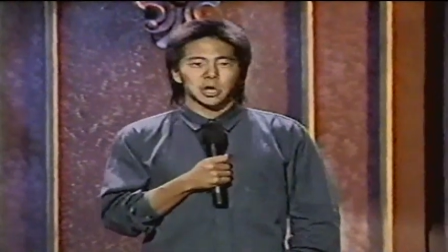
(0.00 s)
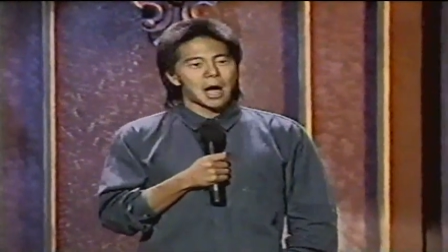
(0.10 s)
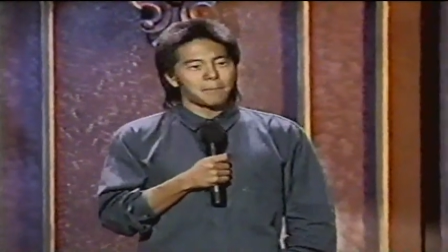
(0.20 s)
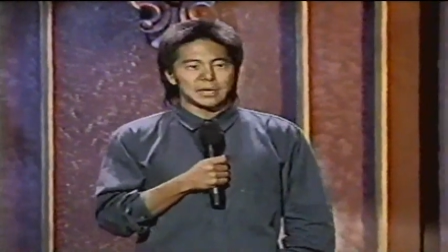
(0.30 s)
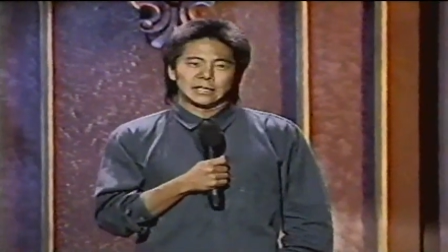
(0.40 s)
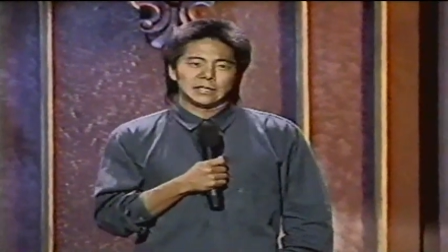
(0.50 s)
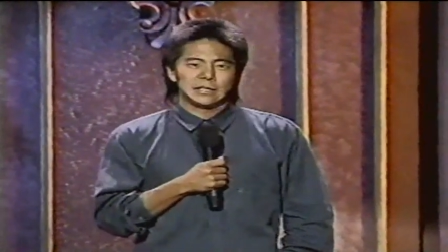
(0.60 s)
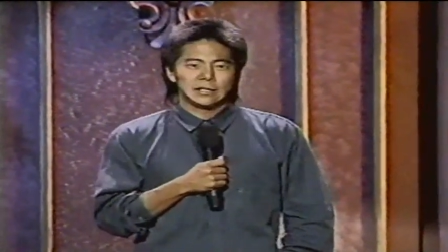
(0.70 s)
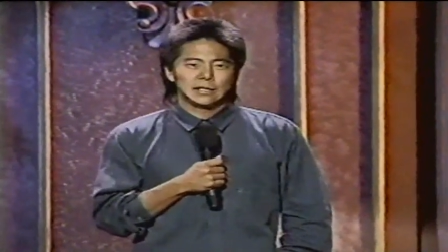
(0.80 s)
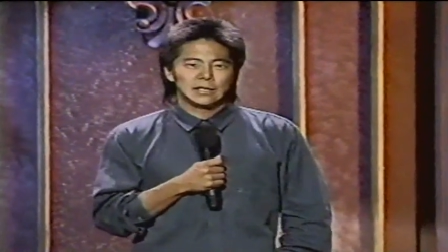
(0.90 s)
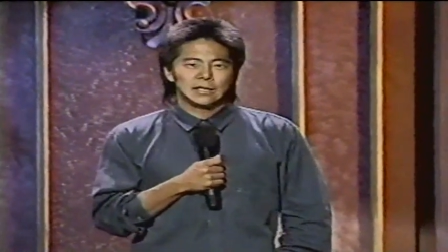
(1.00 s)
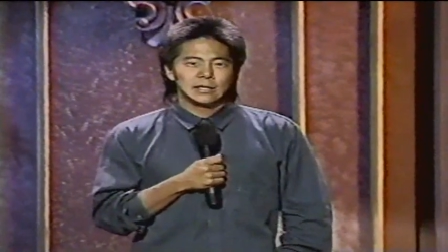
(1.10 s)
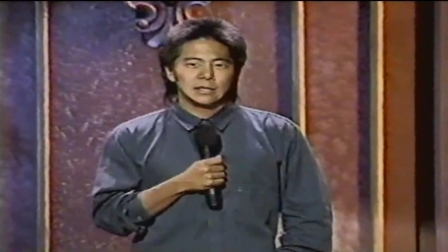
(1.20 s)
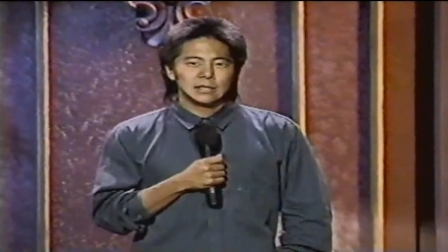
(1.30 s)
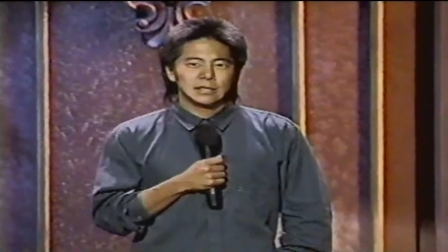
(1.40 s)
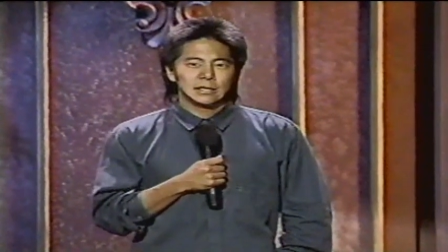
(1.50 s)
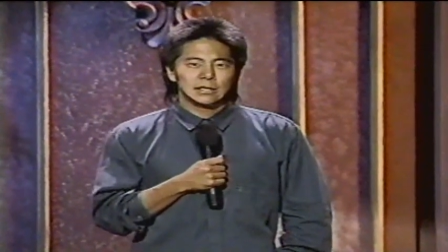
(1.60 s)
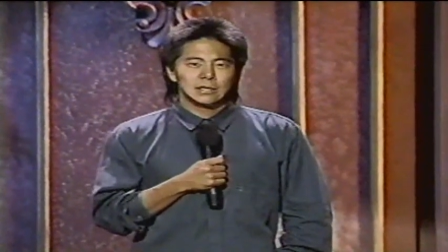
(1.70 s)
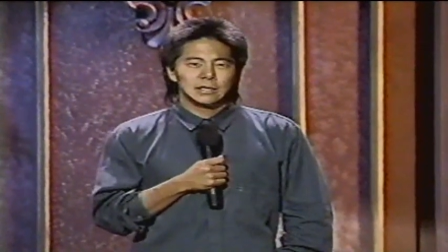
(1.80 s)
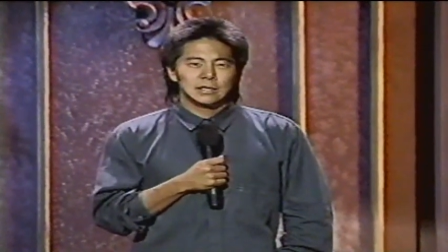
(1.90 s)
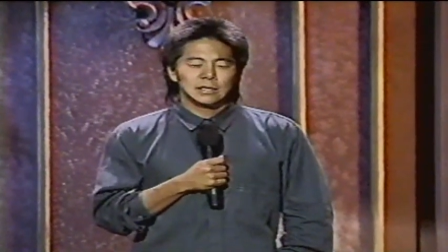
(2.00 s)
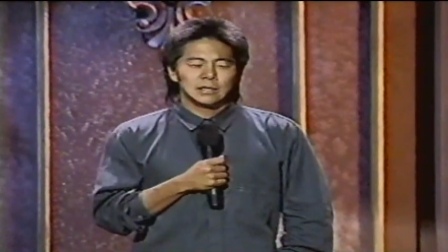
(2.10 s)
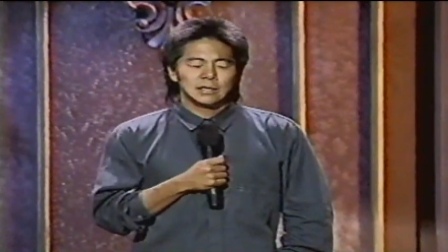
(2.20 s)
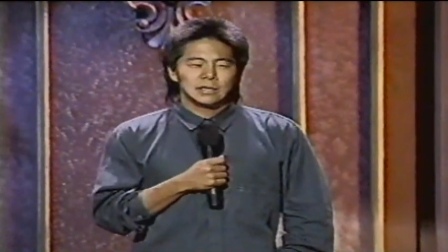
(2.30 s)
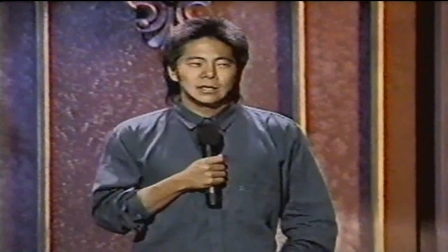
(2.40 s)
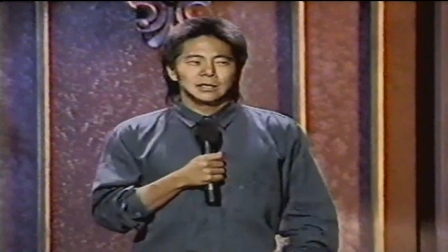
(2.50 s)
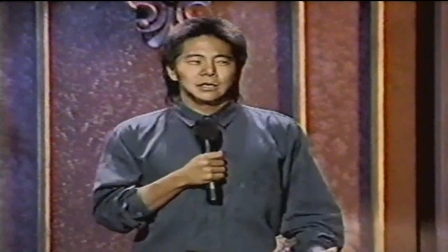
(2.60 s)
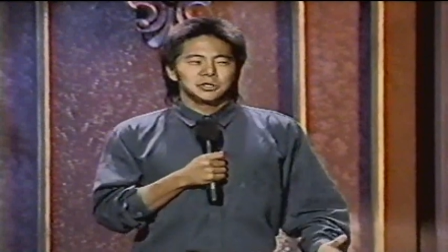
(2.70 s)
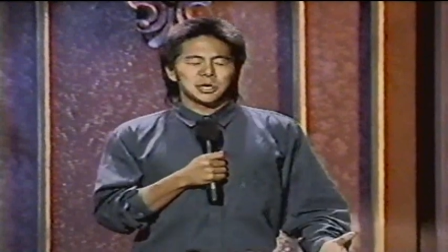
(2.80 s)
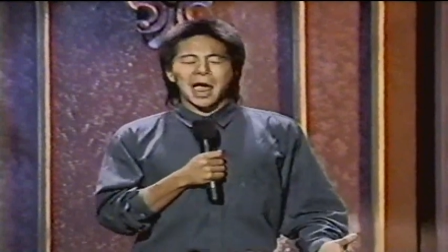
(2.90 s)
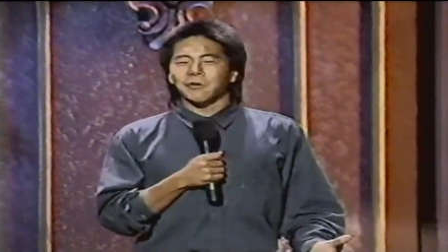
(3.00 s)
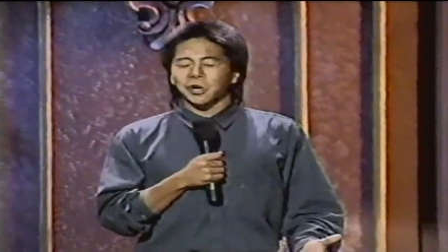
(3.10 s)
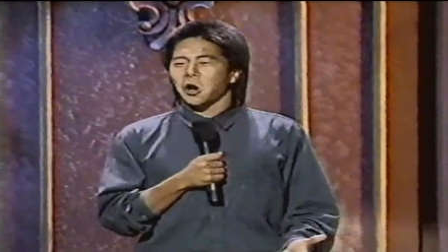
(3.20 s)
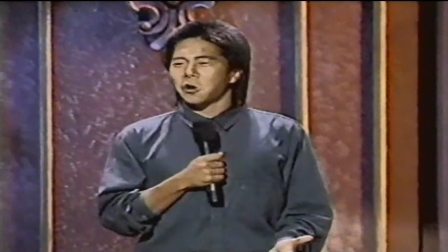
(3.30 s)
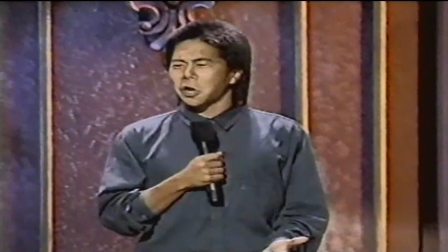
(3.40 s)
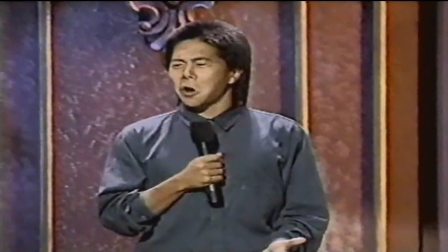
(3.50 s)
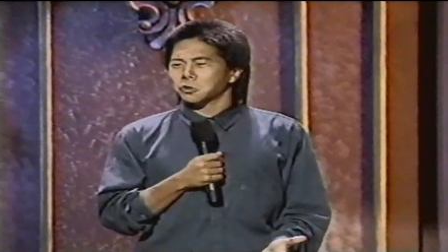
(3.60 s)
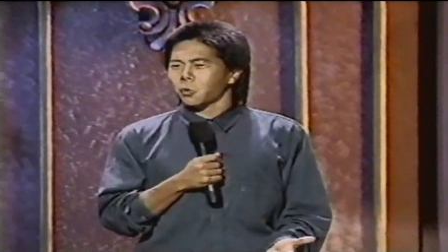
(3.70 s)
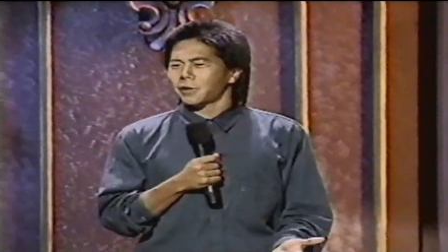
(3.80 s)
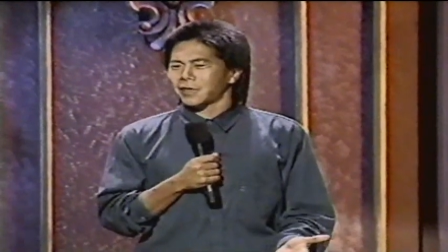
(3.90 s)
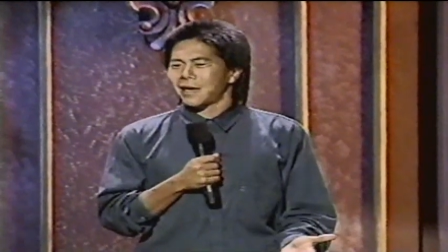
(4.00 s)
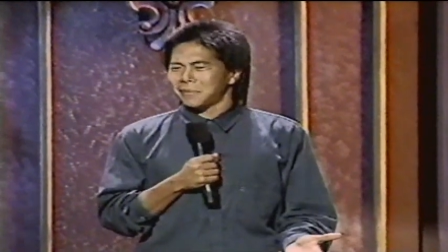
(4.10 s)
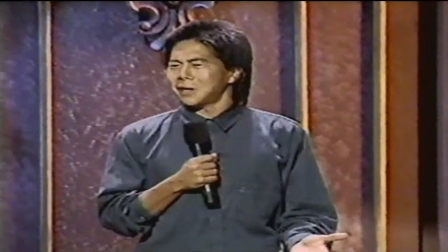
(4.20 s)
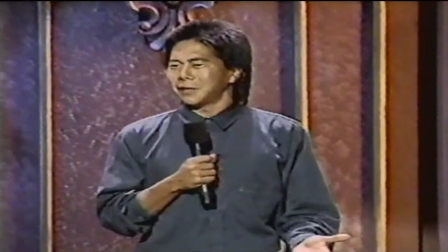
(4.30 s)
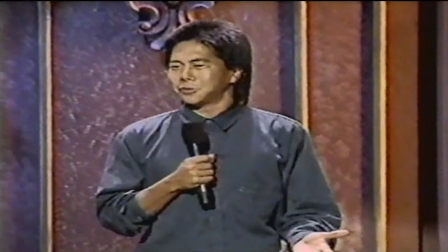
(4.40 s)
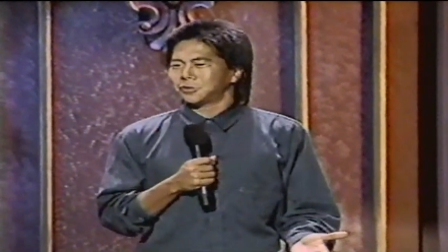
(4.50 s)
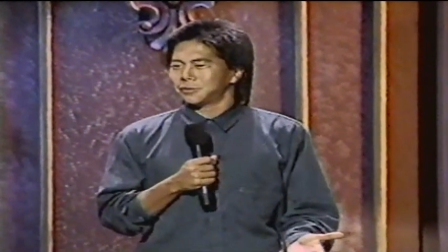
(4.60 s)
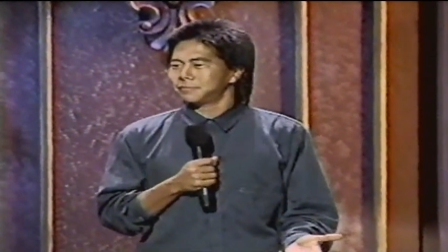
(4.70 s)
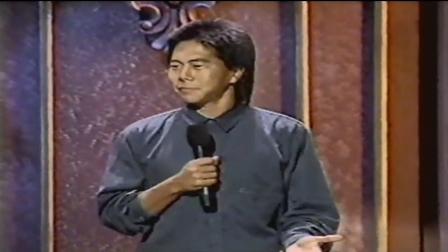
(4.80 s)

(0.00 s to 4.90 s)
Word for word: See, every girl knows what that means.